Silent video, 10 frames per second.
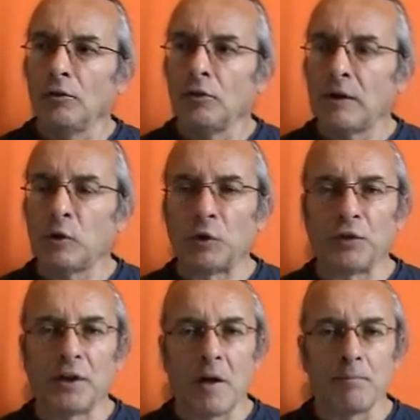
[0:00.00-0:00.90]
try to
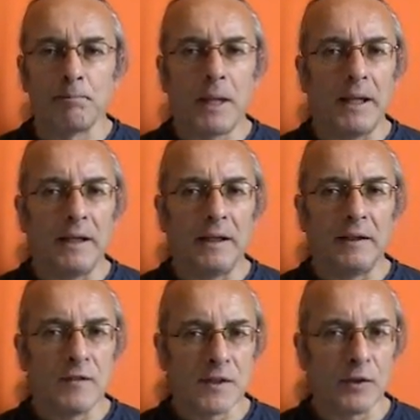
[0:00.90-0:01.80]
overcome pain,
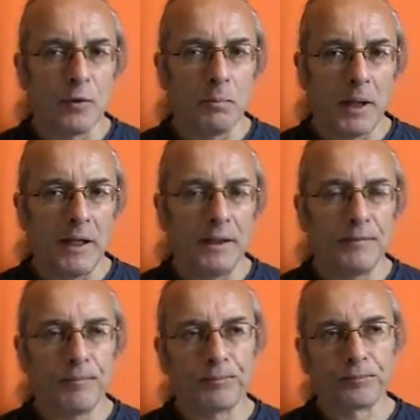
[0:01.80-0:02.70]
physical pain.